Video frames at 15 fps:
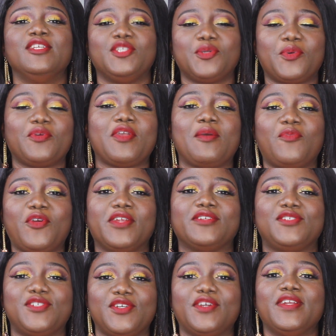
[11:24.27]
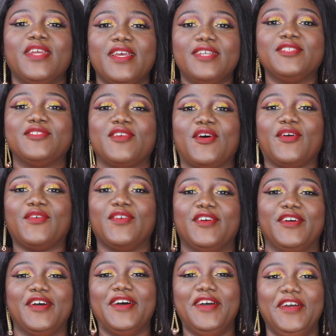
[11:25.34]
Don't worry, I'm wearing a shirt. So,
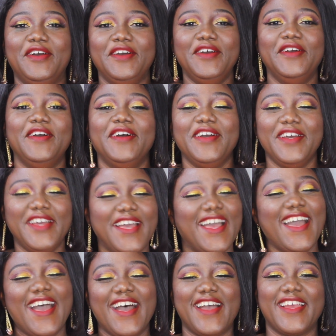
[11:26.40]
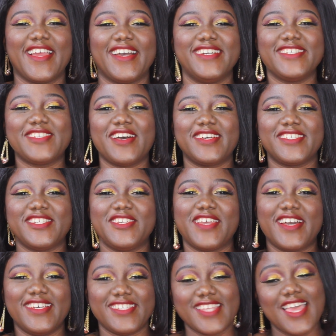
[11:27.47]
alright guys, I'll see you
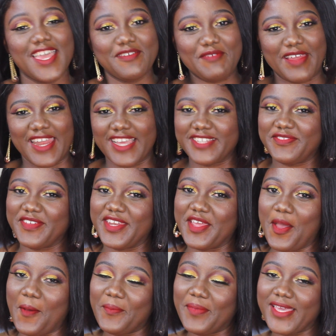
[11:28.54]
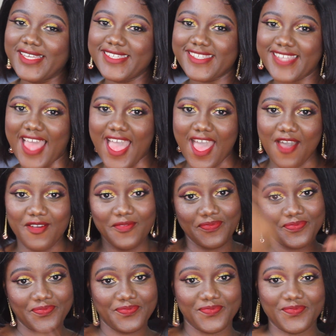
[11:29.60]
guys in my next video. Peace out.
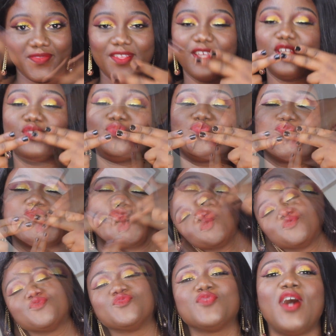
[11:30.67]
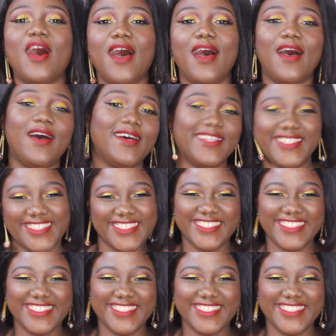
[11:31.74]
Mwah.